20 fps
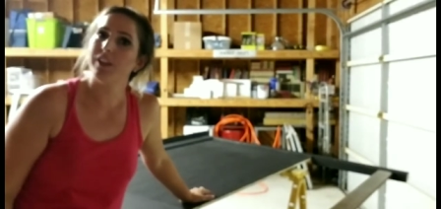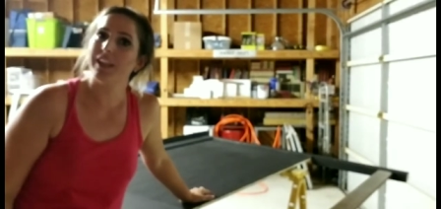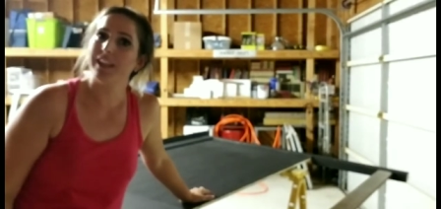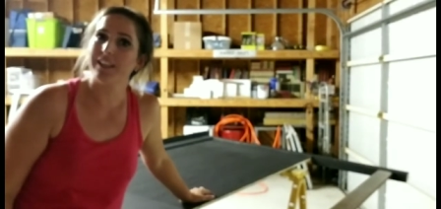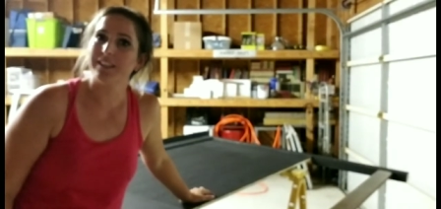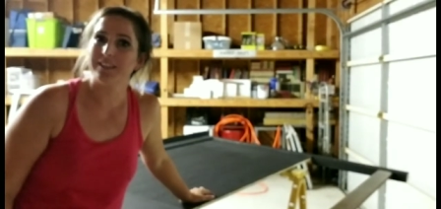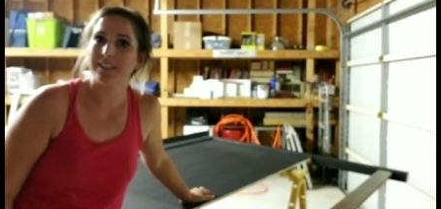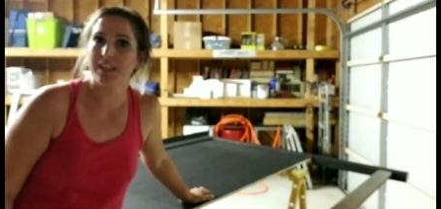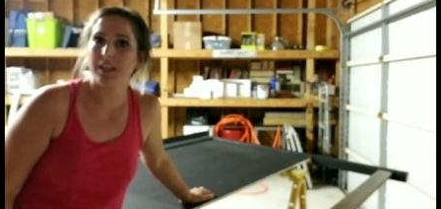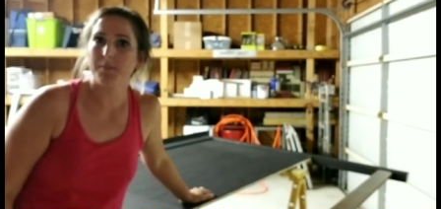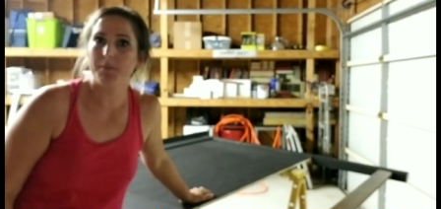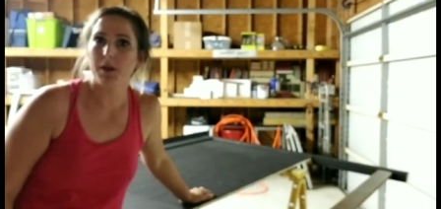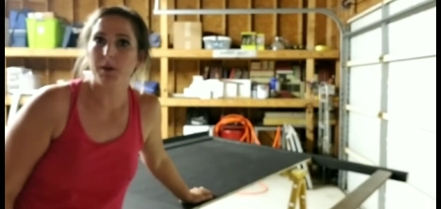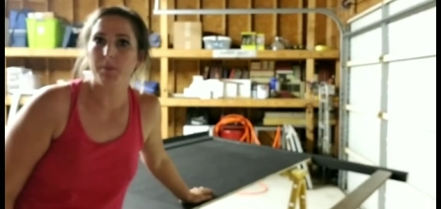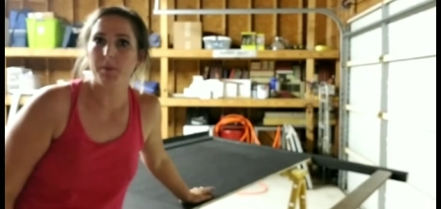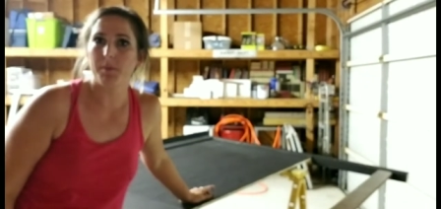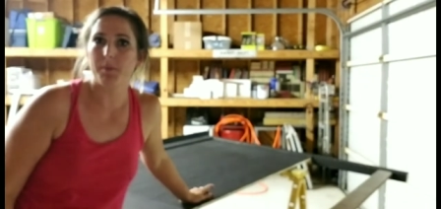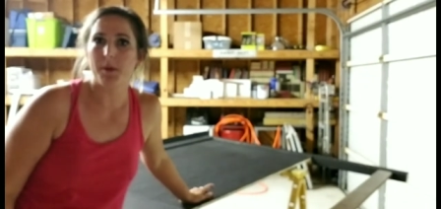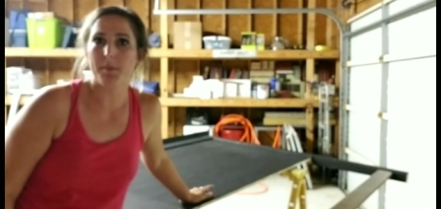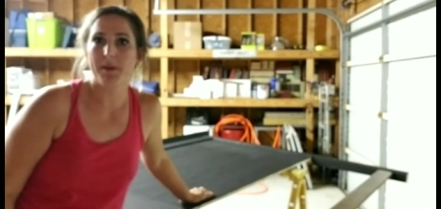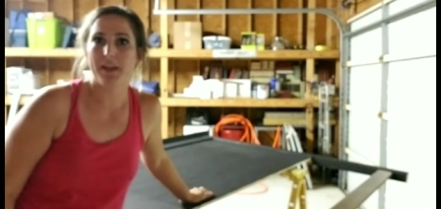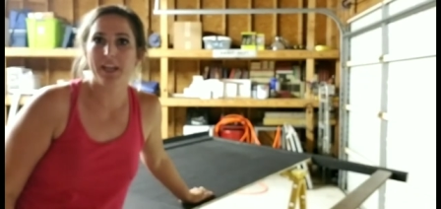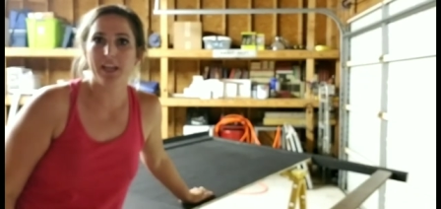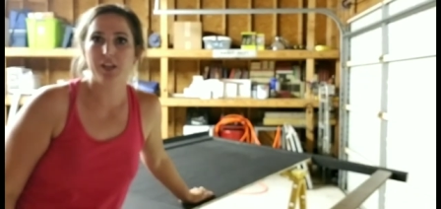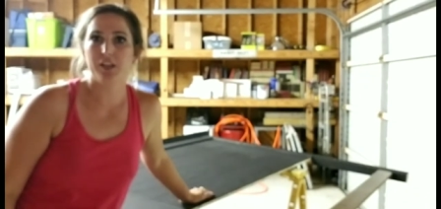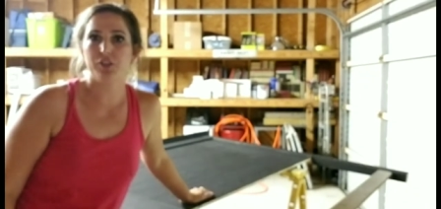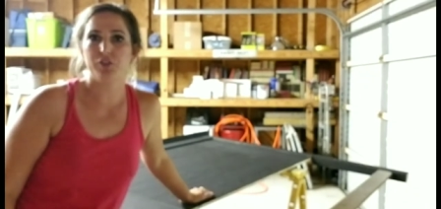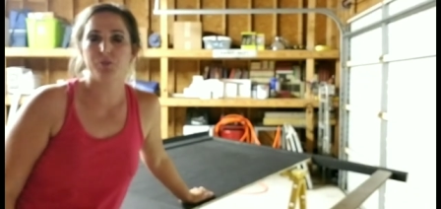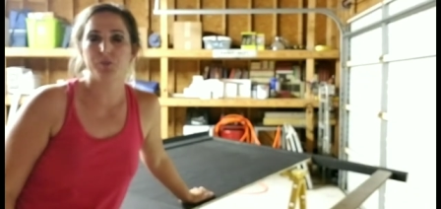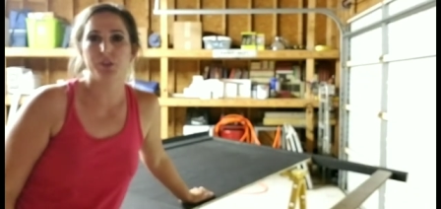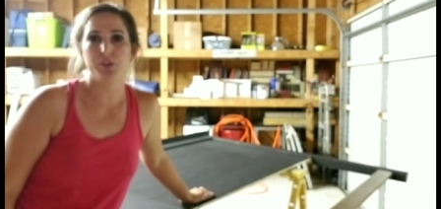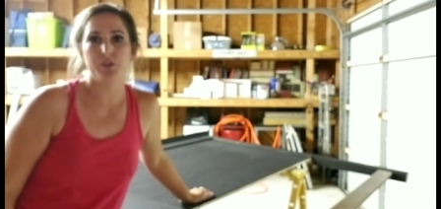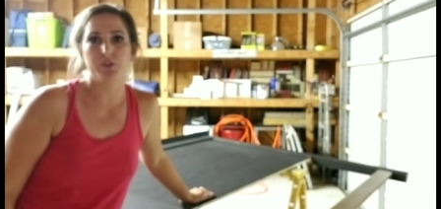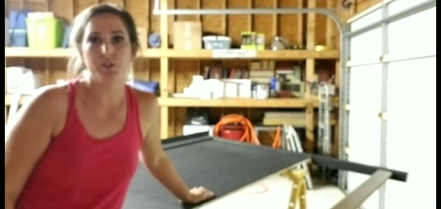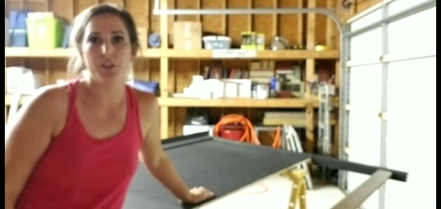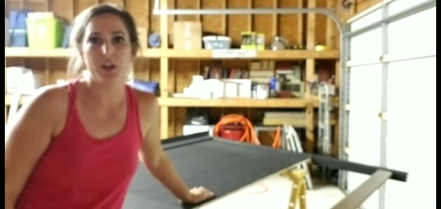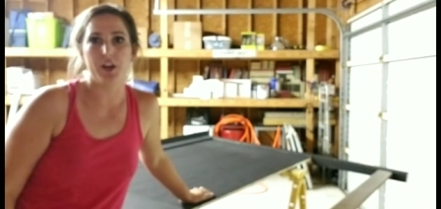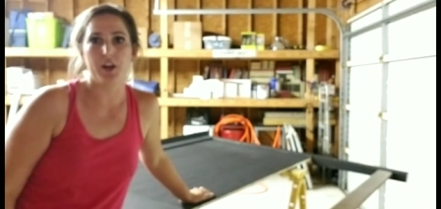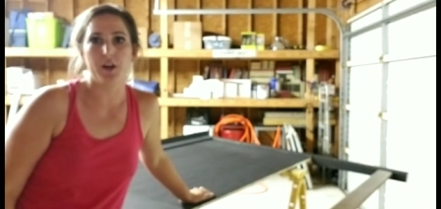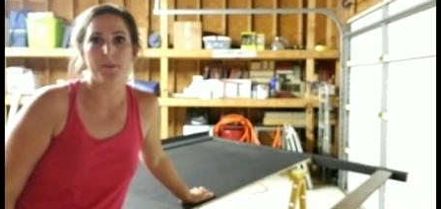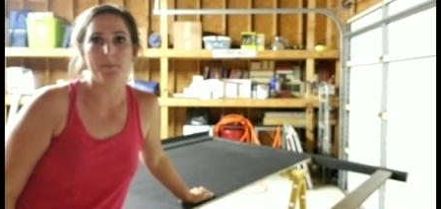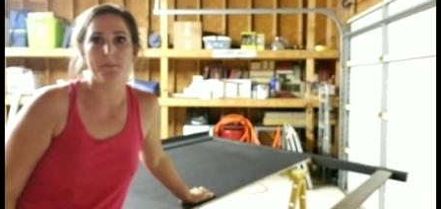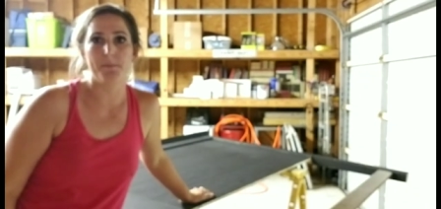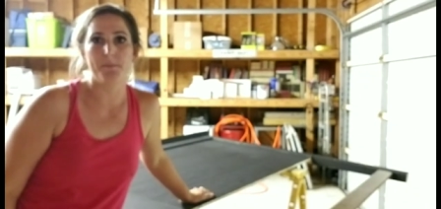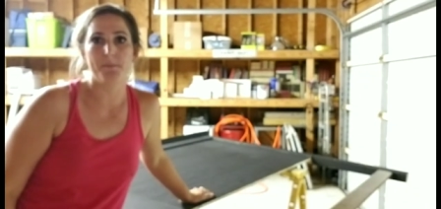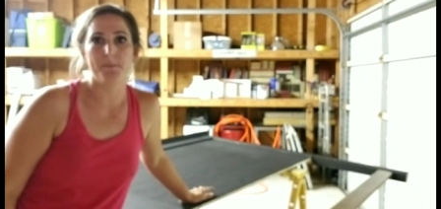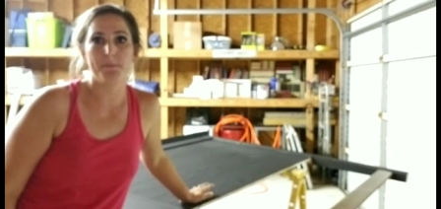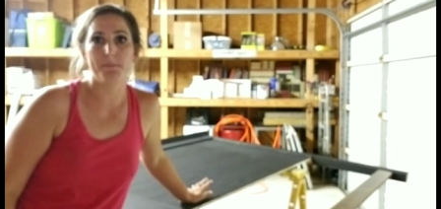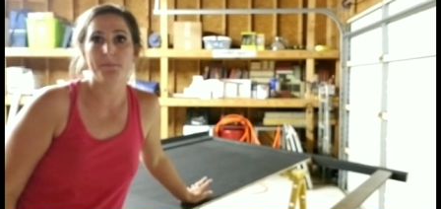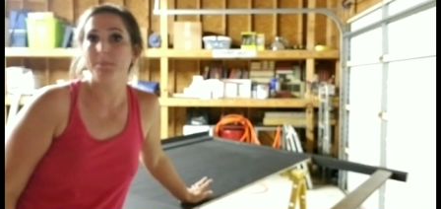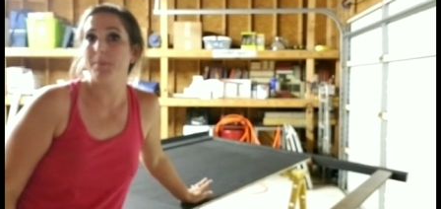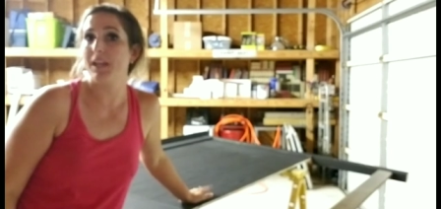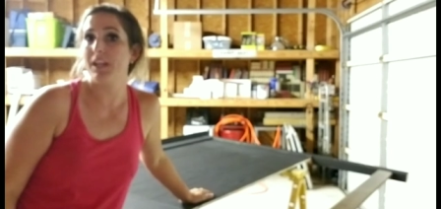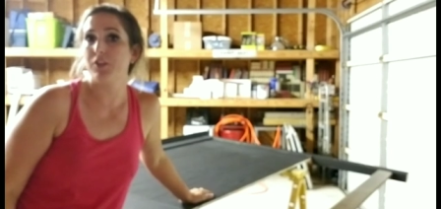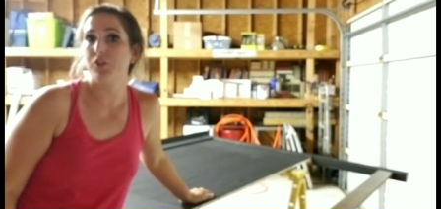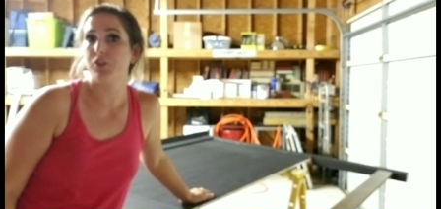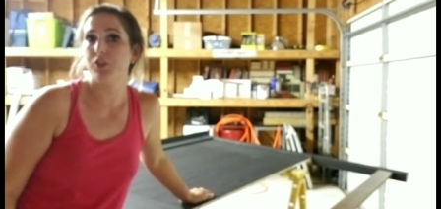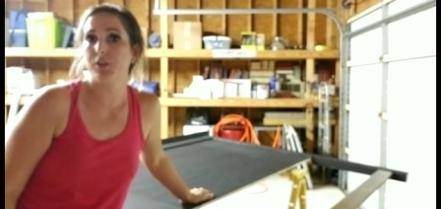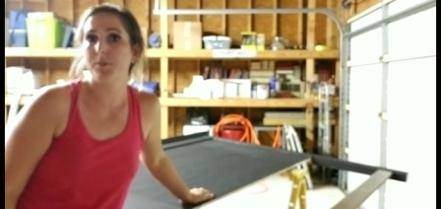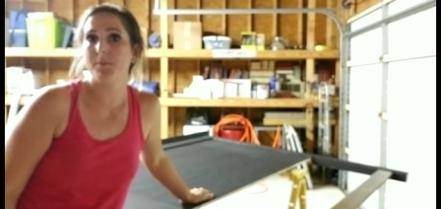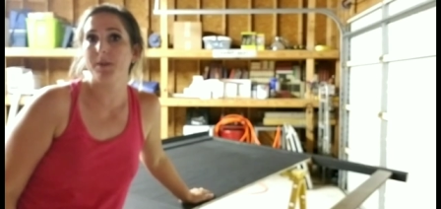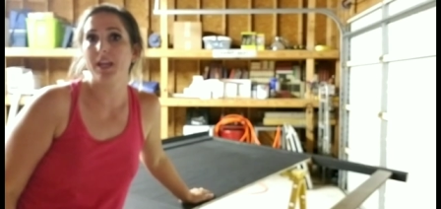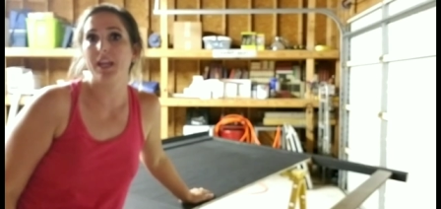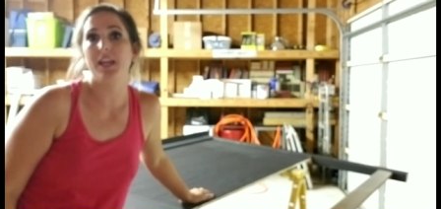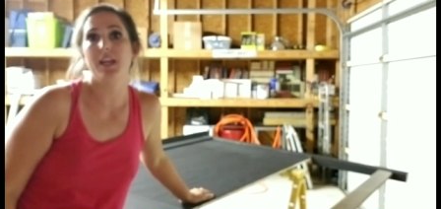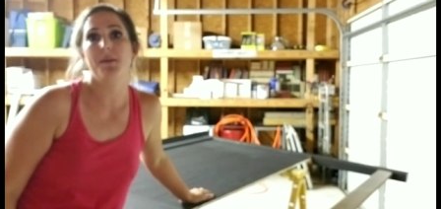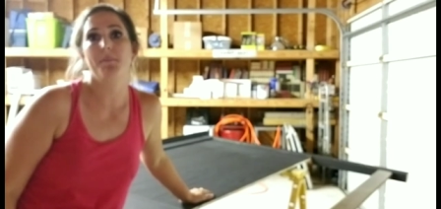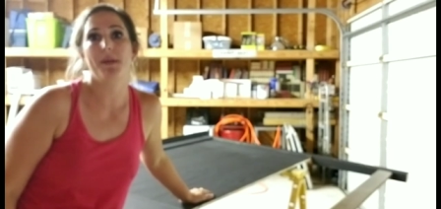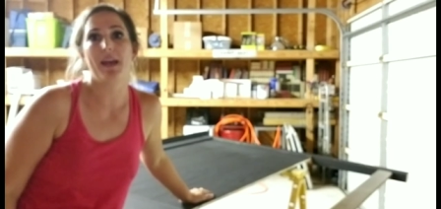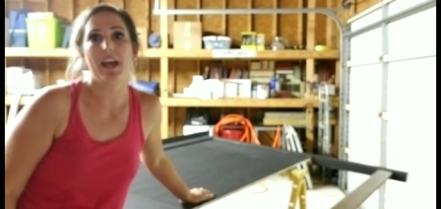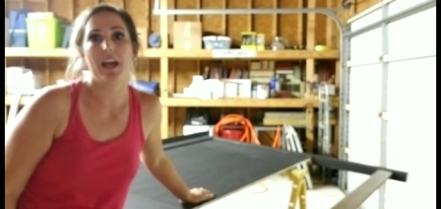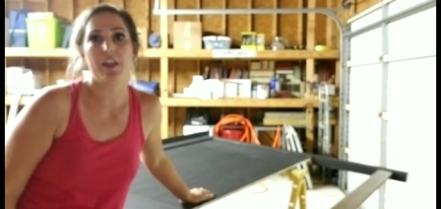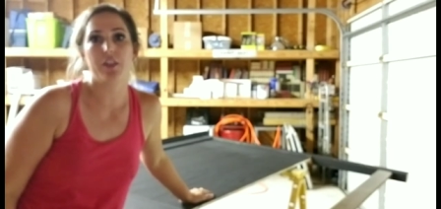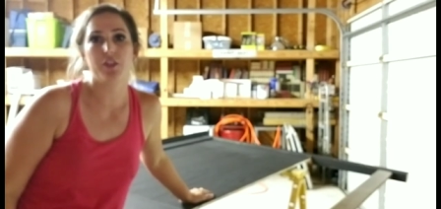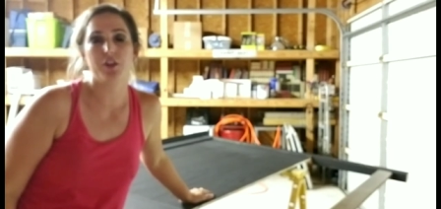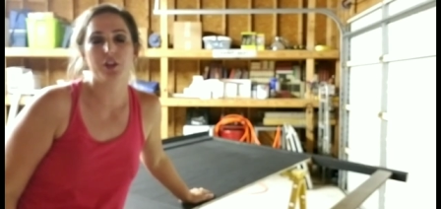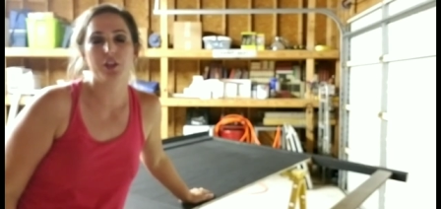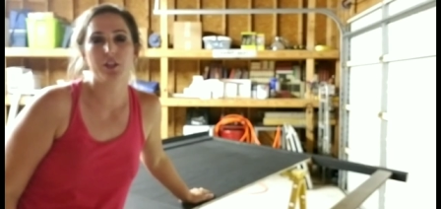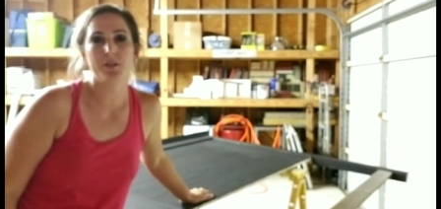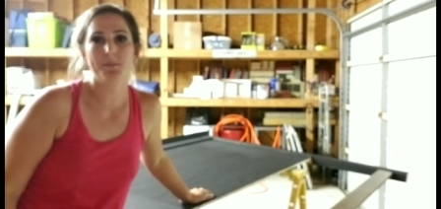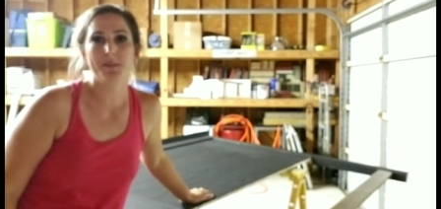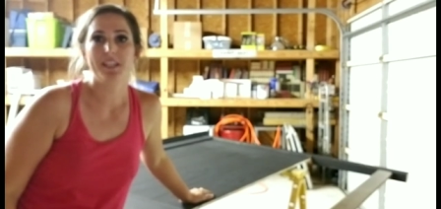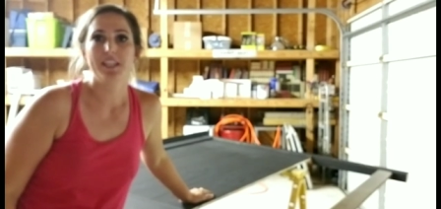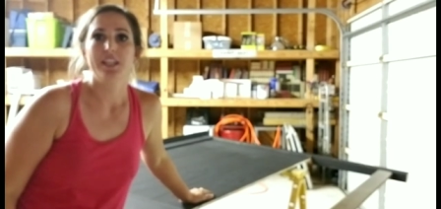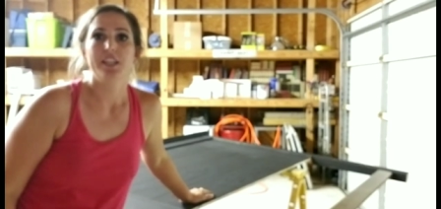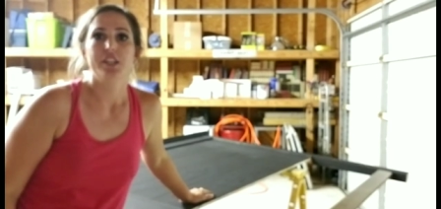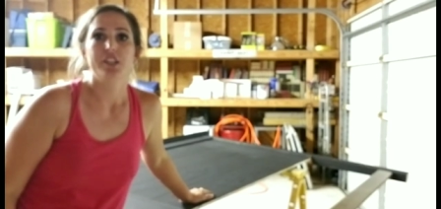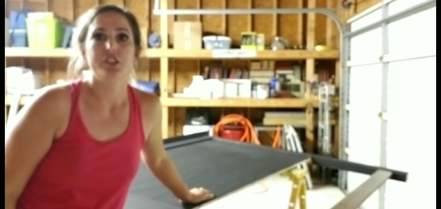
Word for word: Like I said, I'm helping my parents redo their bedroom and bathroom.